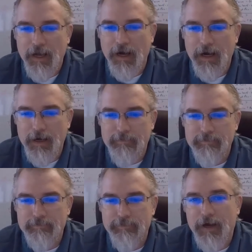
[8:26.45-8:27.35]

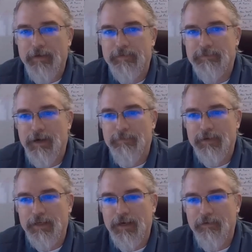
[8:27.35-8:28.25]
Um, but this might
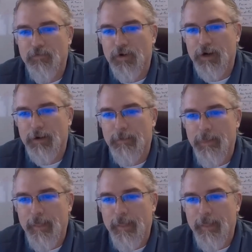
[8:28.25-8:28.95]
be enough where